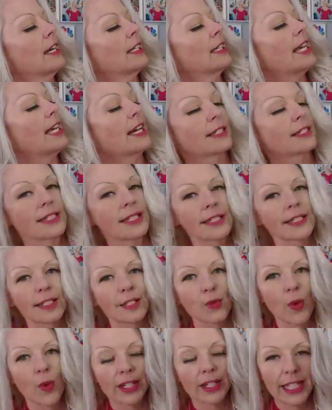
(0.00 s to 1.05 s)
Yes, this is
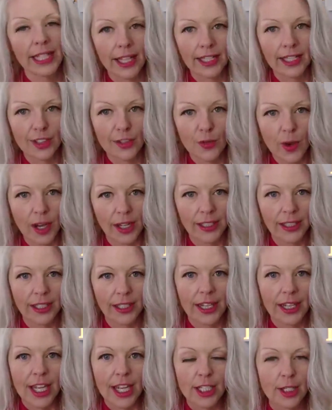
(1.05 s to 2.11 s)
1 gallon of
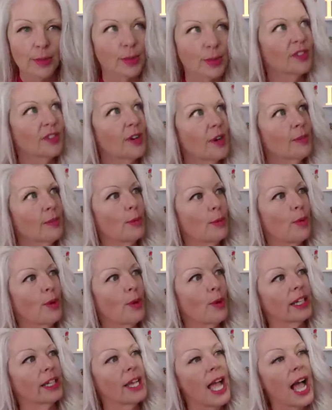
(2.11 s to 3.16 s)
water to prove I'm a
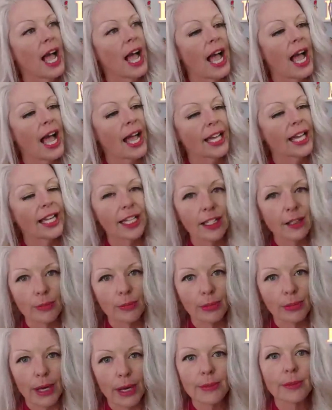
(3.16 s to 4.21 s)
point. I
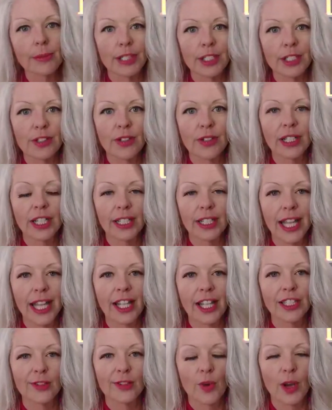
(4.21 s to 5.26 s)
probably drink a
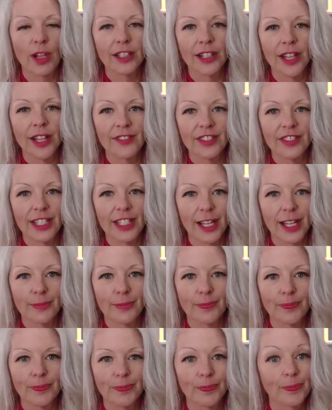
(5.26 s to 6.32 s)
gallon of water every day.
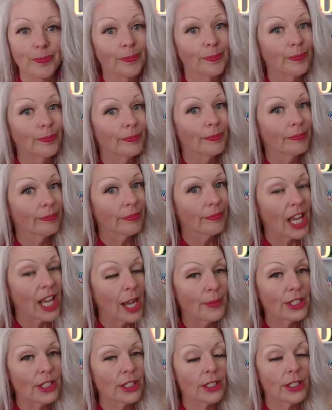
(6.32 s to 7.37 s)
How
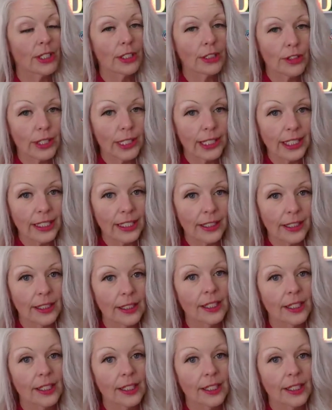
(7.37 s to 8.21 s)
much are you drinking?